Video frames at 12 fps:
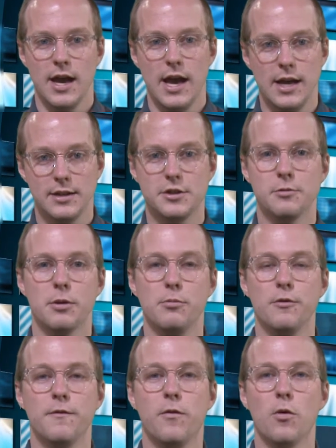and to
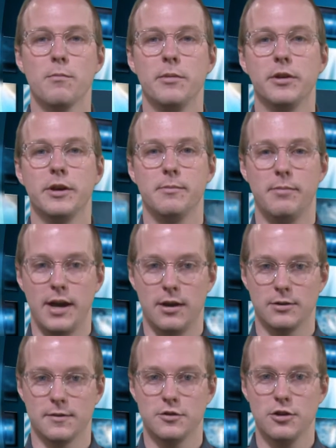remove 4 million
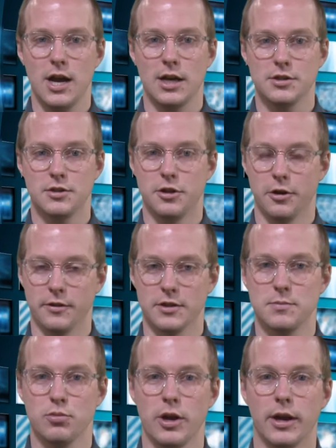pounds of trash during the
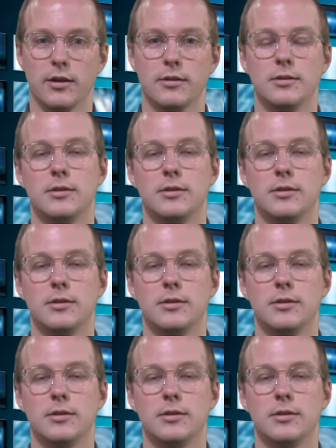spring.